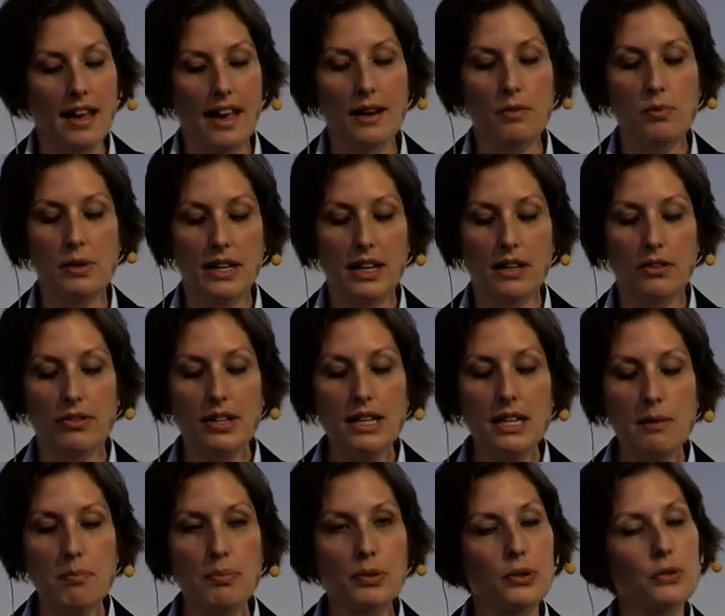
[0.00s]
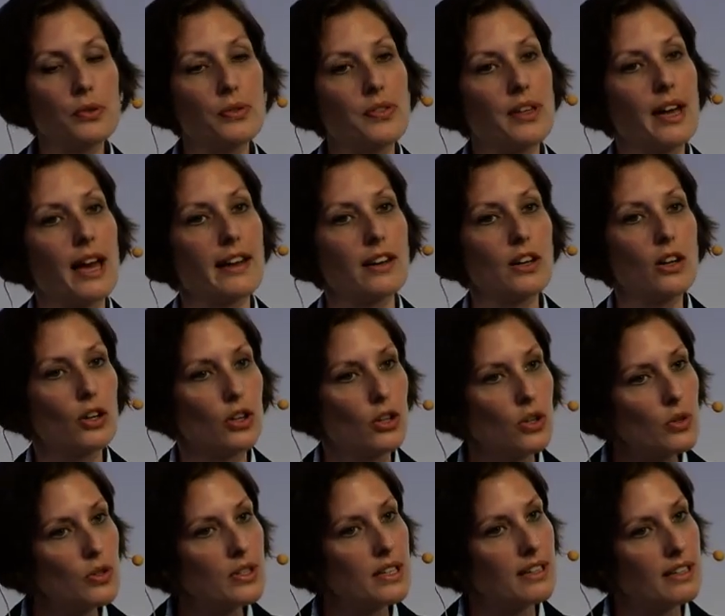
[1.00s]
And we can really prove that
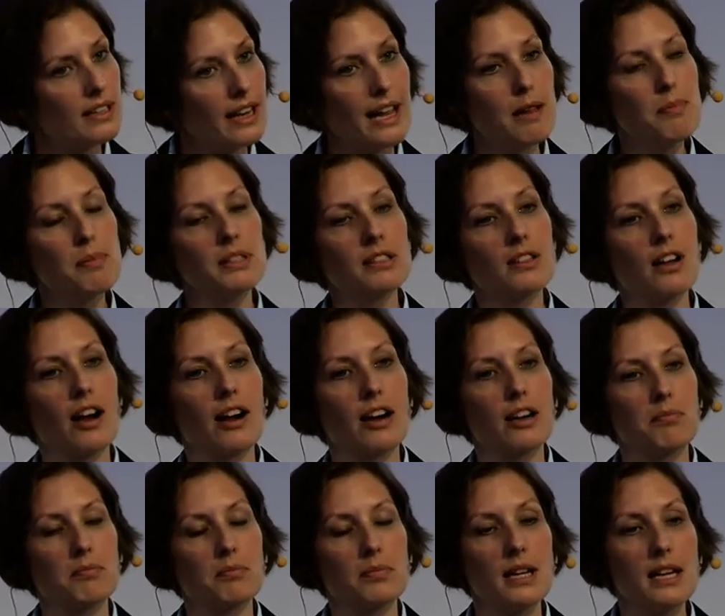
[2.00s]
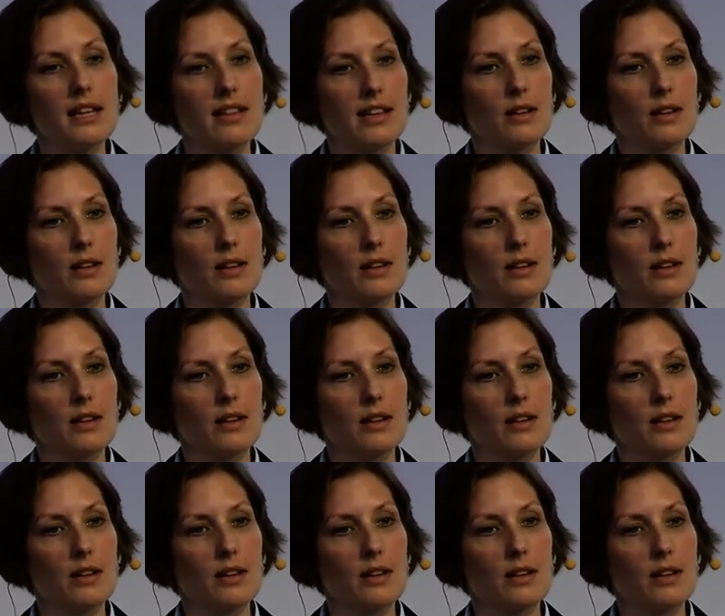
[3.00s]
using labeled carbon,